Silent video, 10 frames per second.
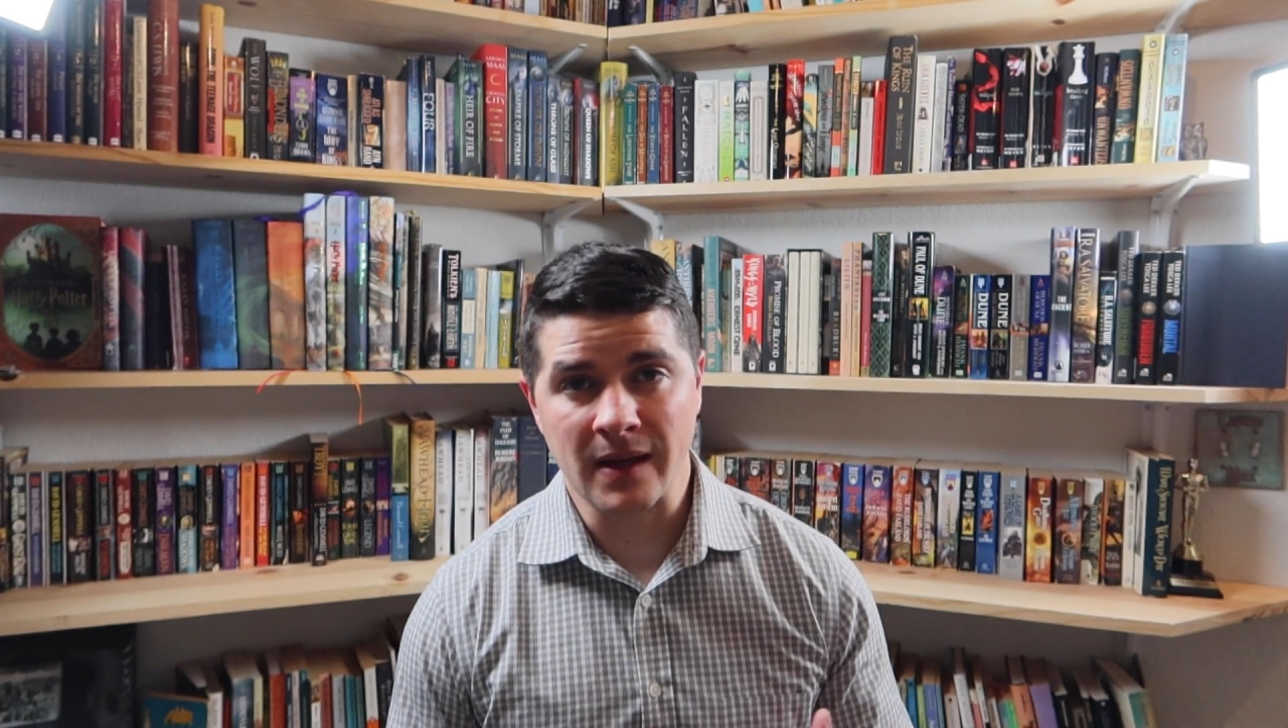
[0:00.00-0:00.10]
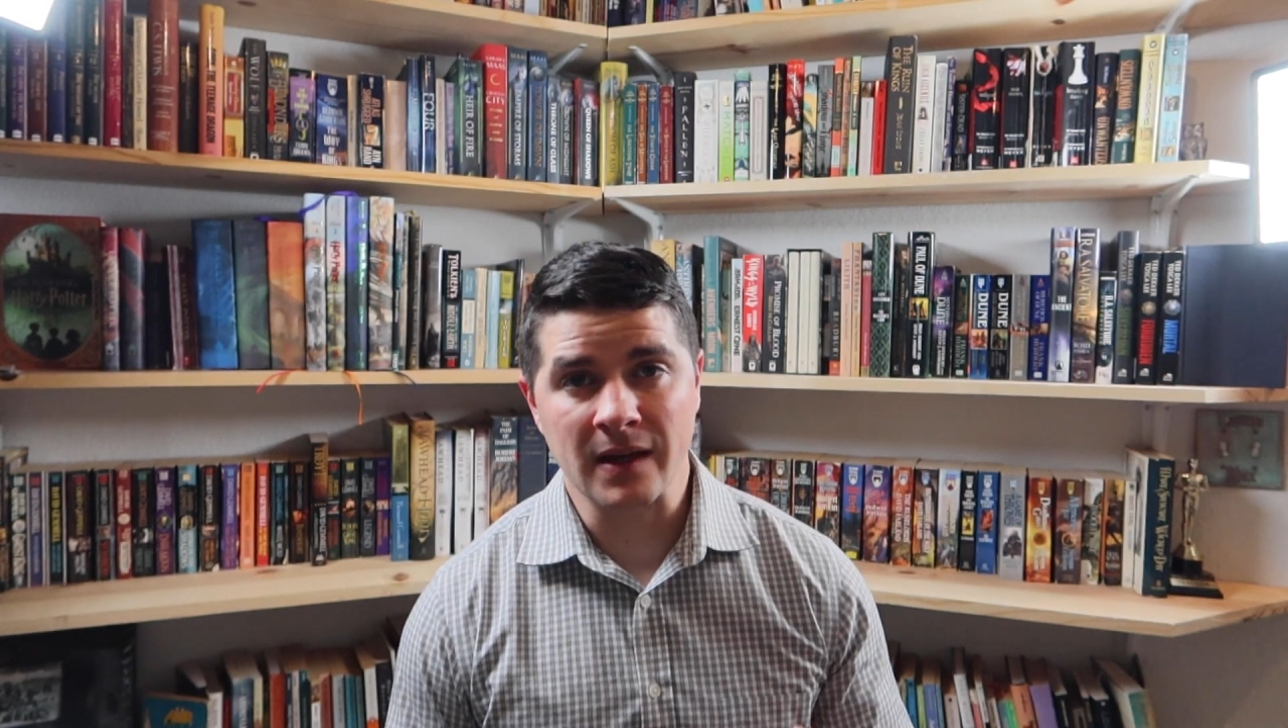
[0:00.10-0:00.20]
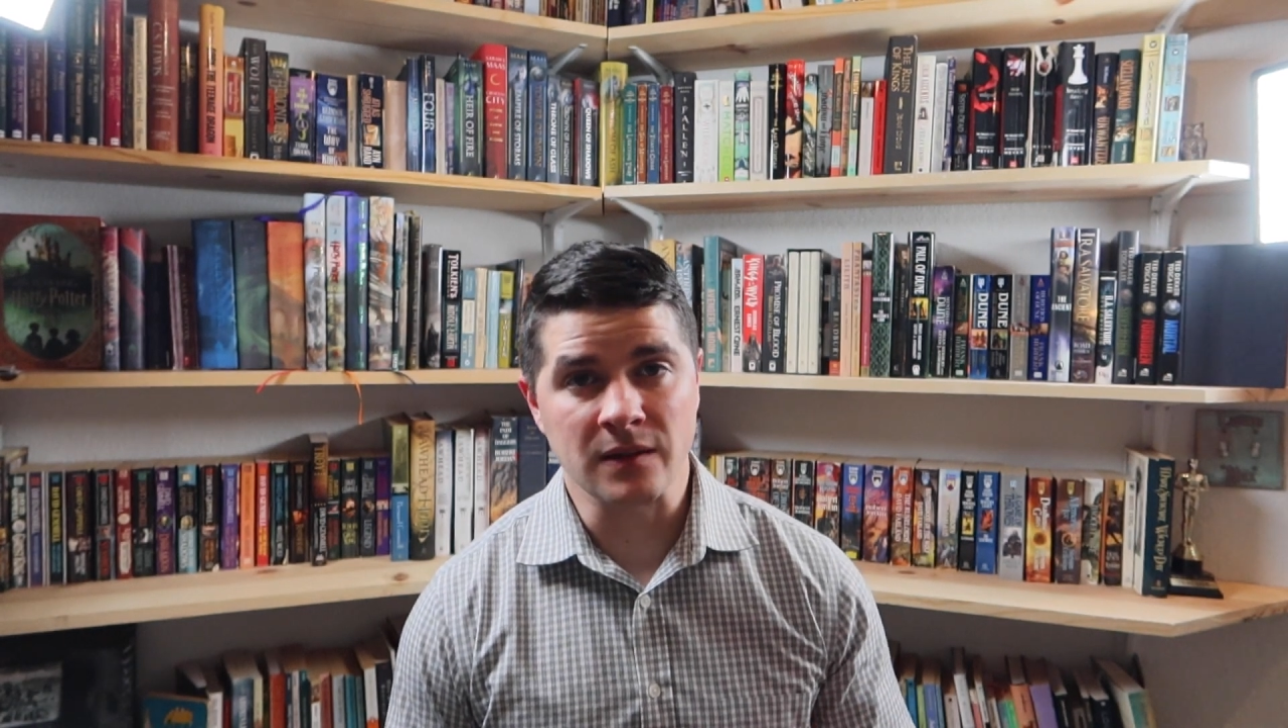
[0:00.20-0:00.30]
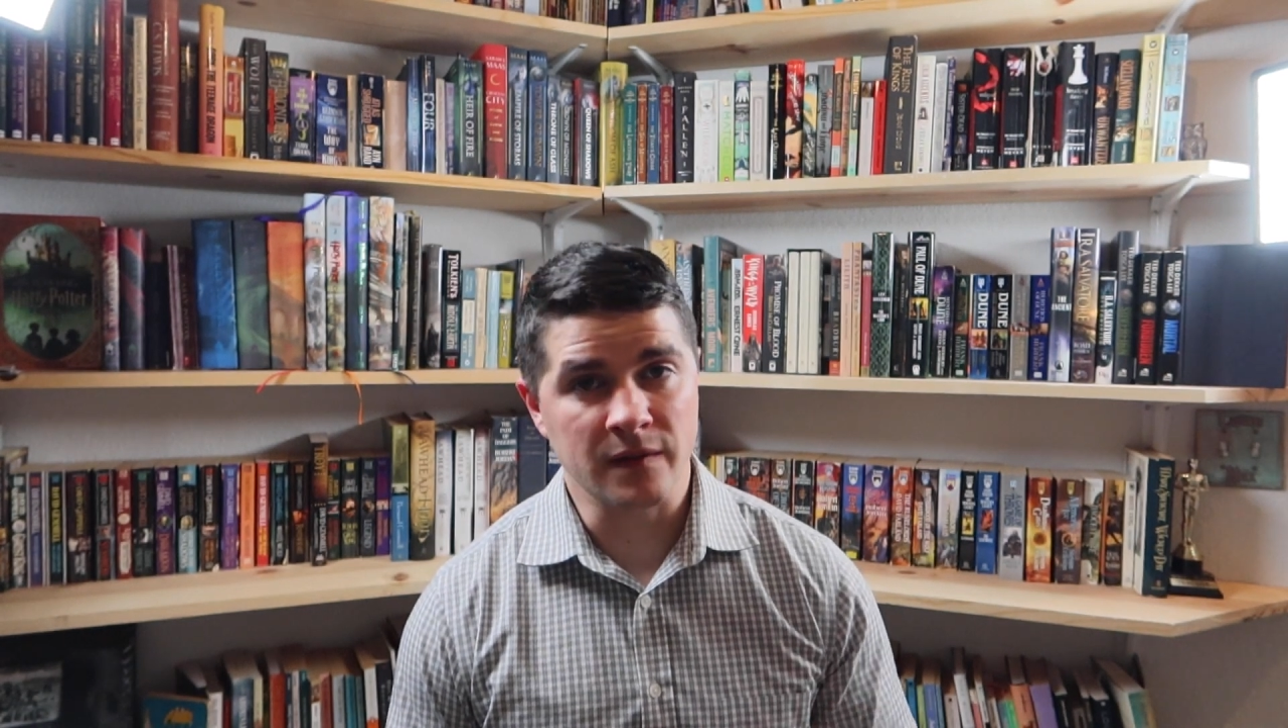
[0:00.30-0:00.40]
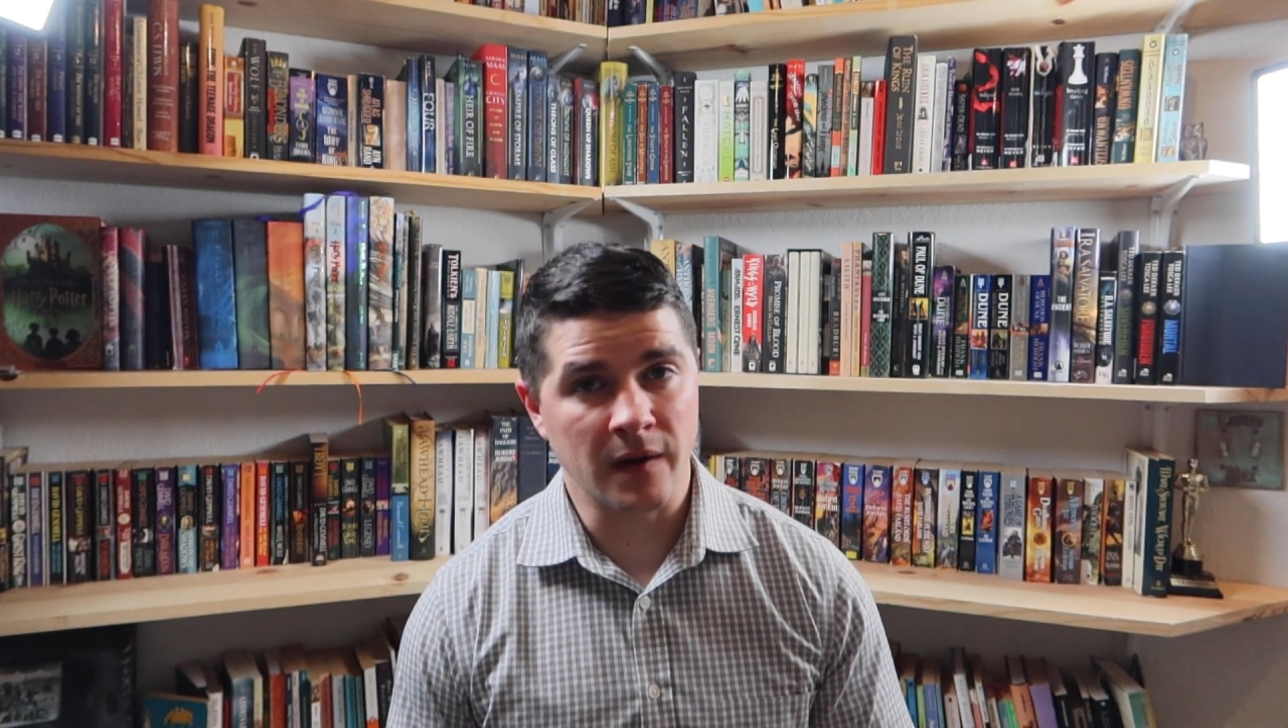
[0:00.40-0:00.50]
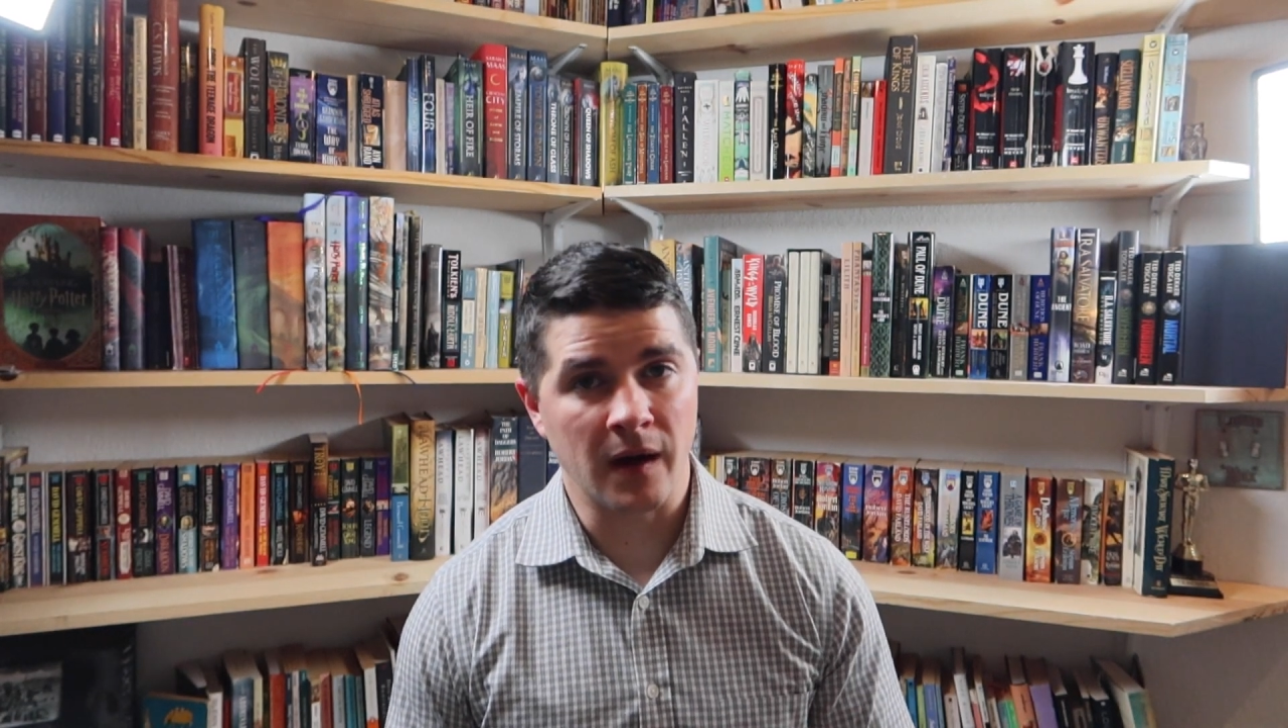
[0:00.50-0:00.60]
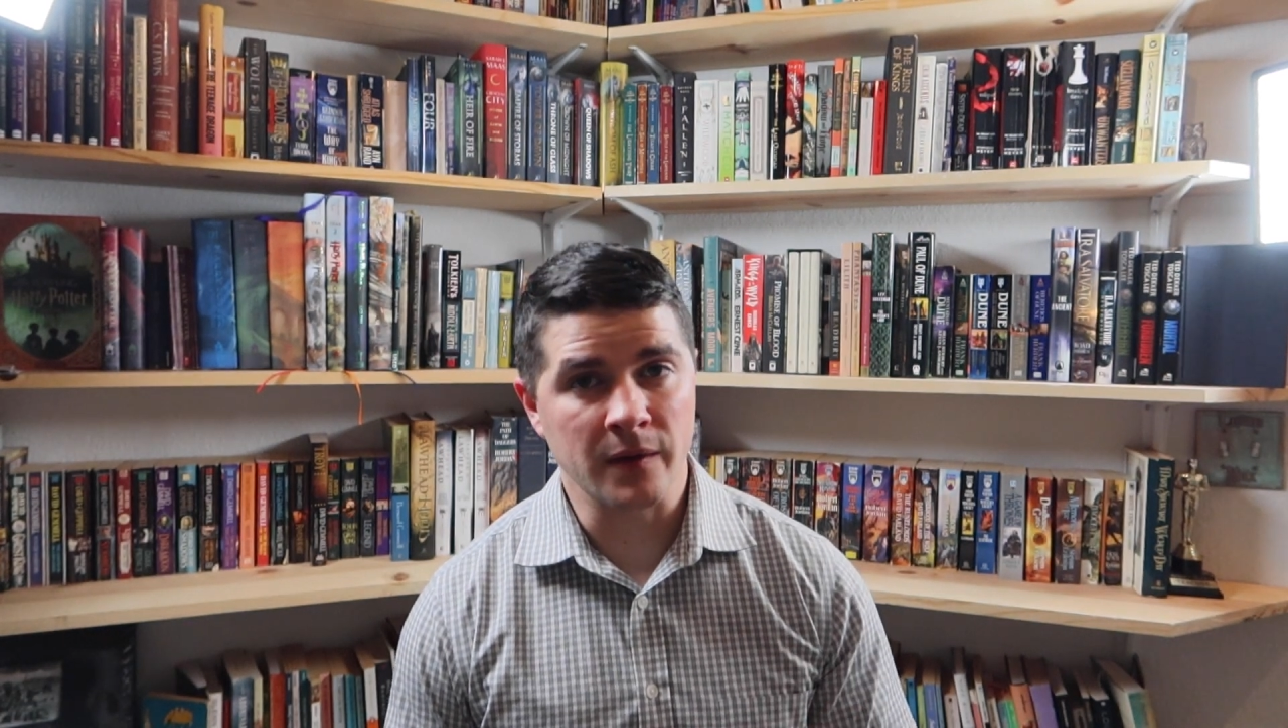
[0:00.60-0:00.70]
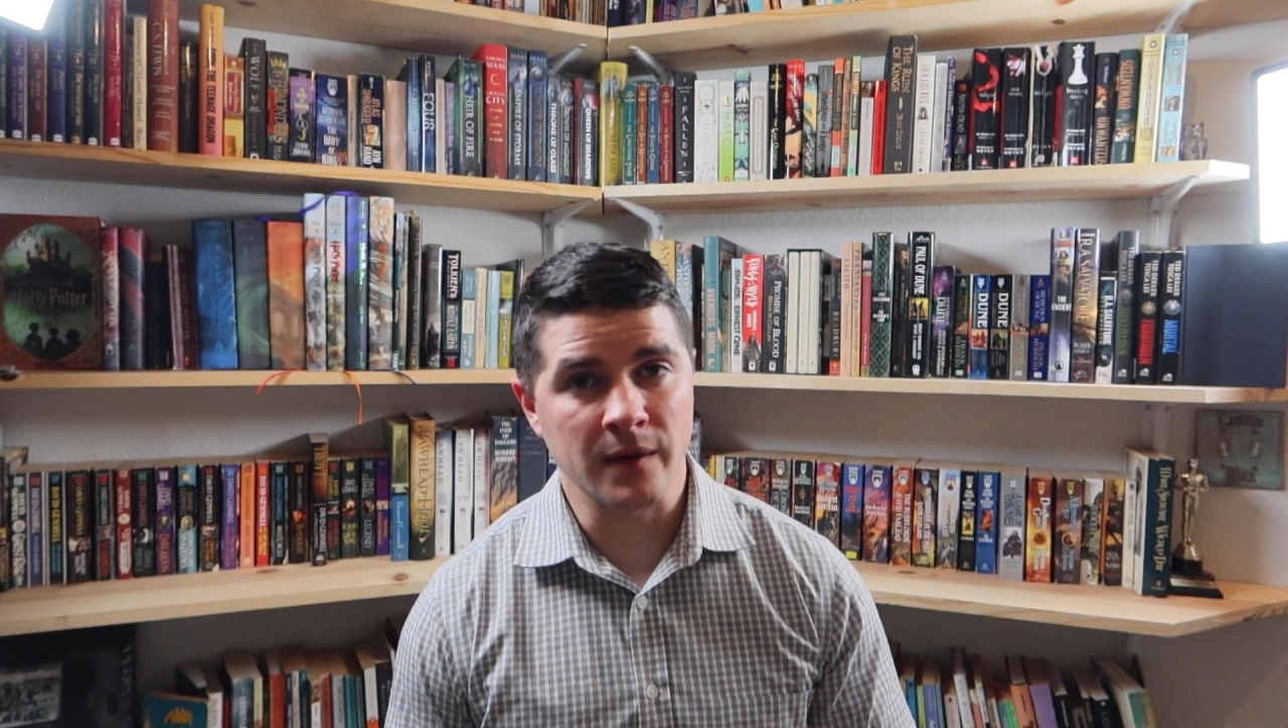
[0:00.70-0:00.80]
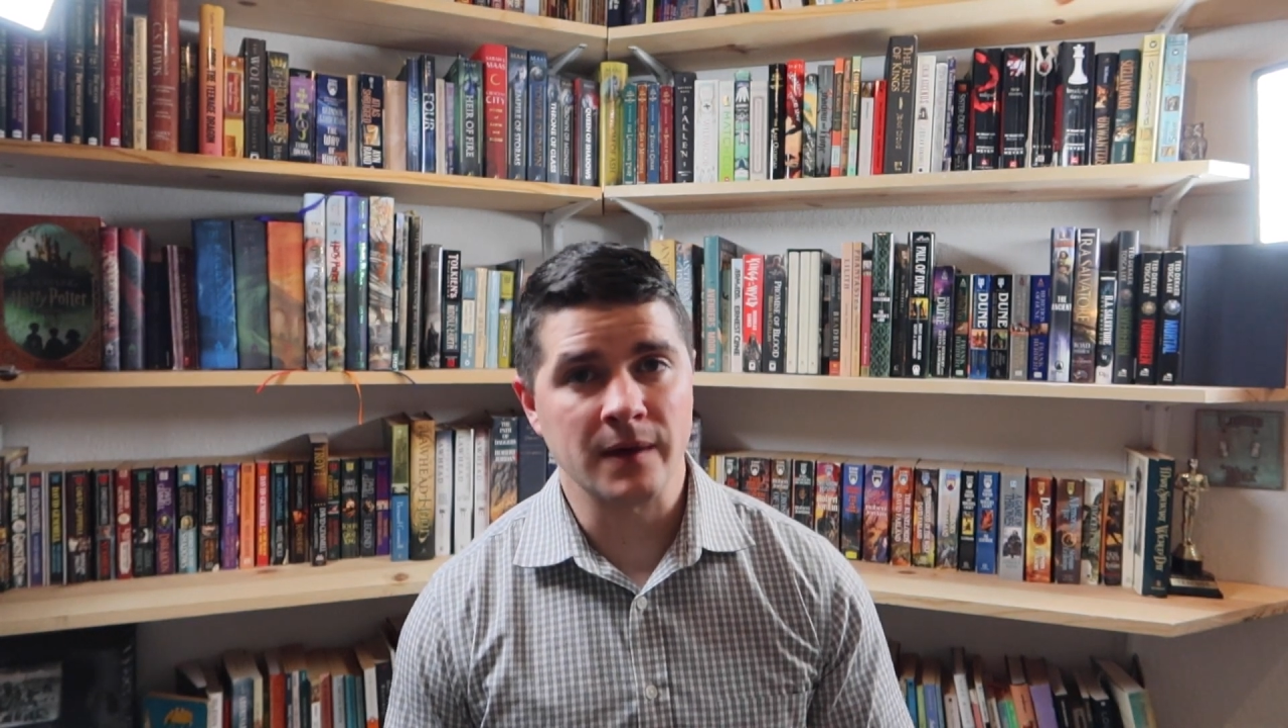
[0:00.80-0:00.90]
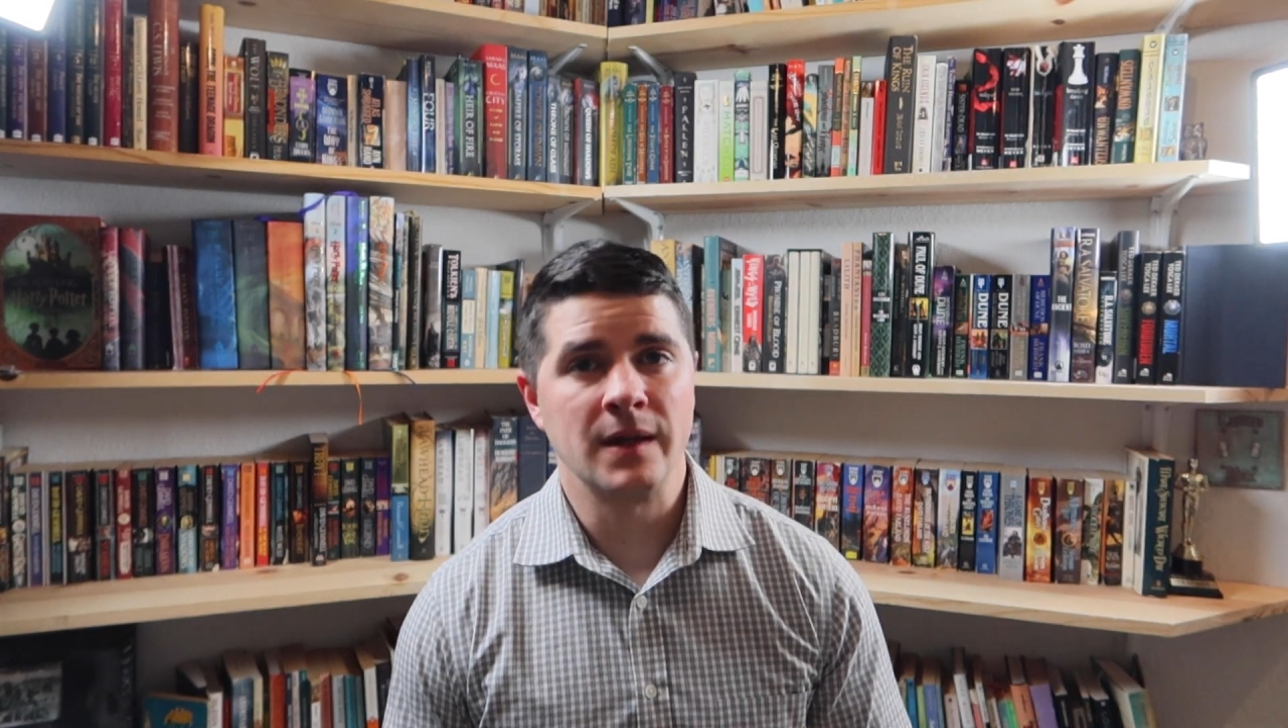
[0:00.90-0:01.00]
that as a
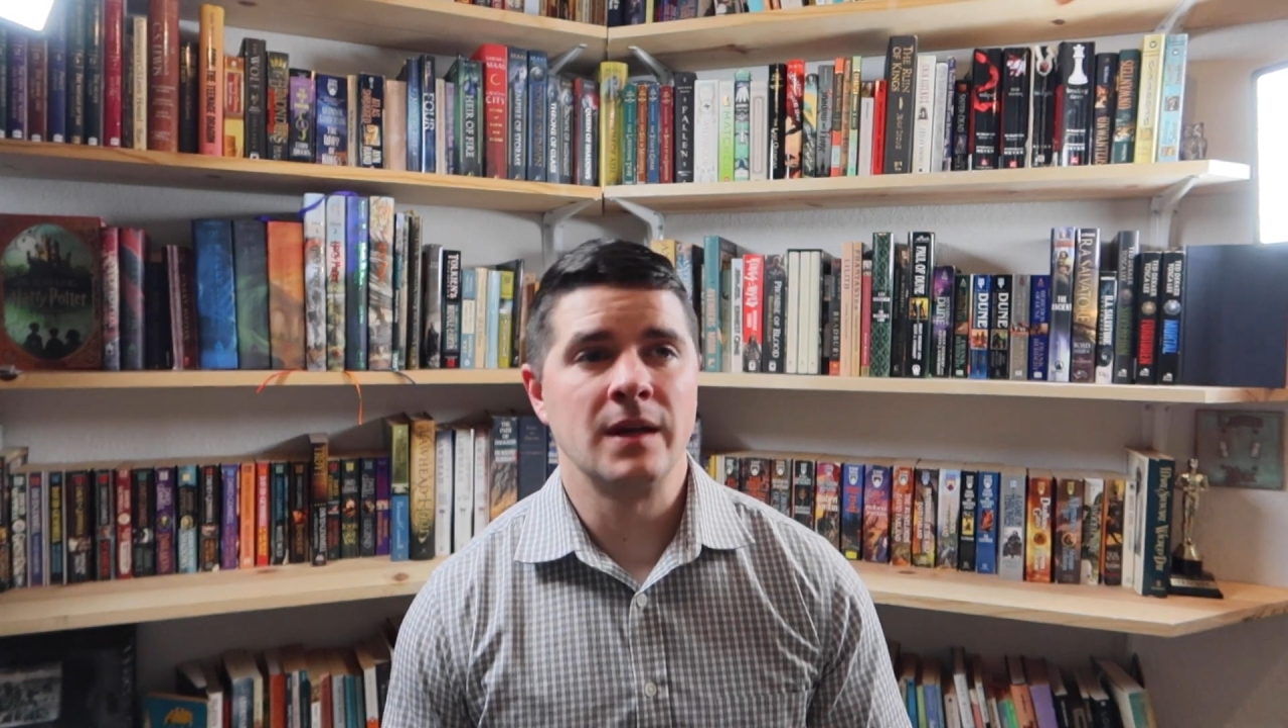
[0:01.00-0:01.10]
father.